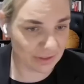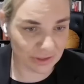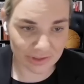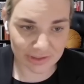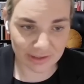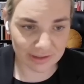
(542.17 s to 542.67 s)
the
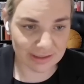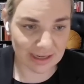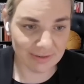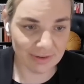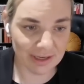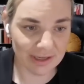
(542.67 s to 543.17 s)
New Zealand
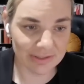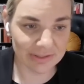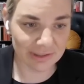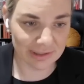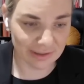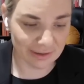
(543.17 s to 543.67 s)
Navy is a
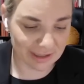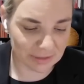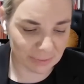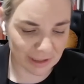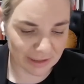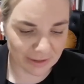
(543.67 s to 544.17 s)
clear
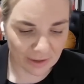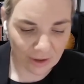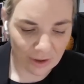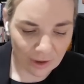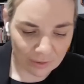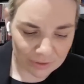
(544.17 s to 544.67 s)
aspect.
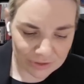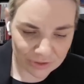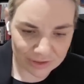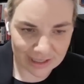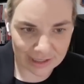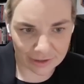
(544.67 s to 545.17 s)
What's your
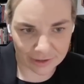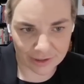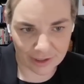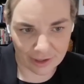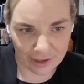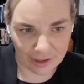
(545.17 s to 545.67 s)
take on
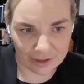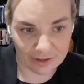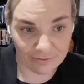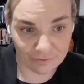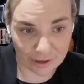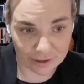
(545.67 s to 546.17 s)
the
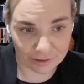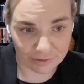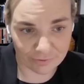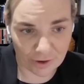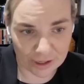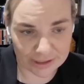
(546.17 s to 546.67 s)
final
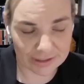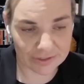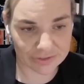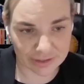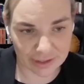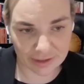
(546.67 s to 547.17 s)
findings
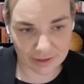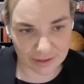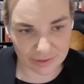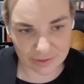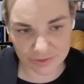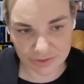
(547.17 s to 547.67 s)
and
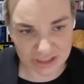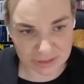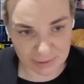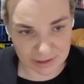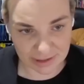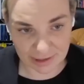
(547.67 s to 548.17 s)
the
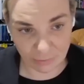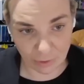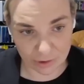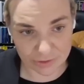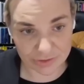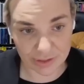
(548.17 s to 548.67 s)
assessment that it
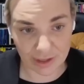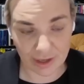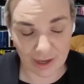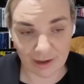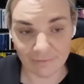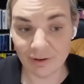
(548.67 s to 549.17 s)
was
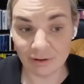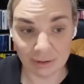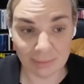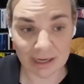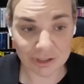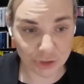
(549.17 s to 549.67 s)
very
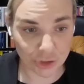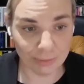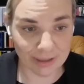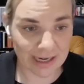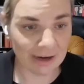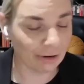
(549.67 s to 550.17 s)
much
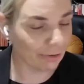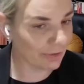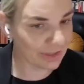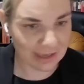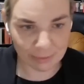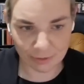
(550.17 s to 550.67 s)
human error with
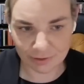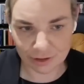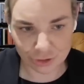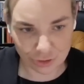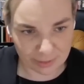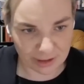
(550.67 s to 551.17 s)
a number of
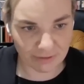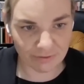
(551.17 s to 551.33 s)
contributing